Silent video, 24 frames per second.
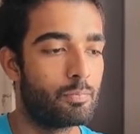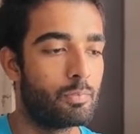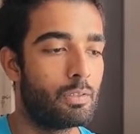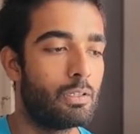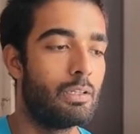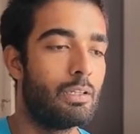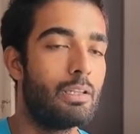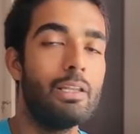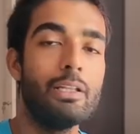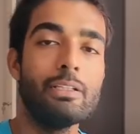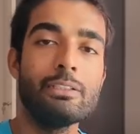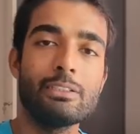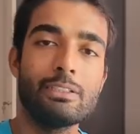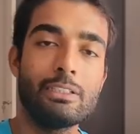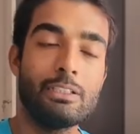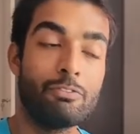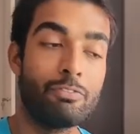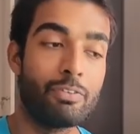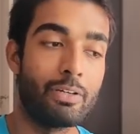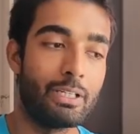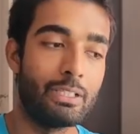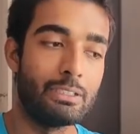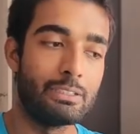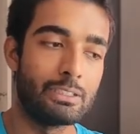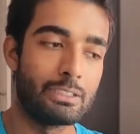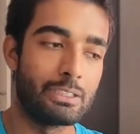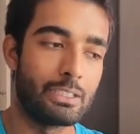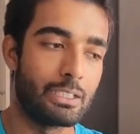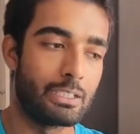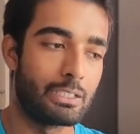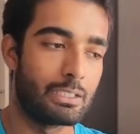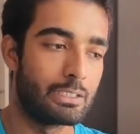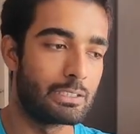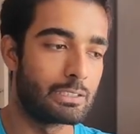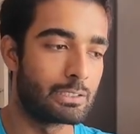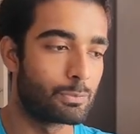Let's
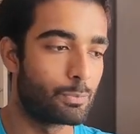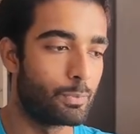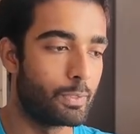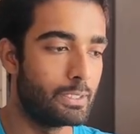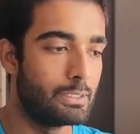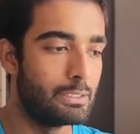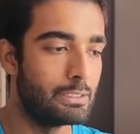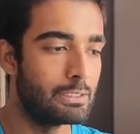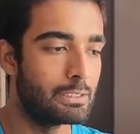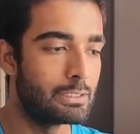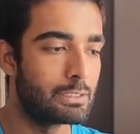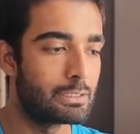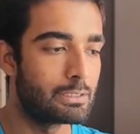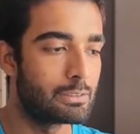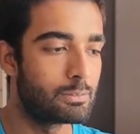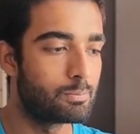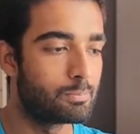differentiate this once.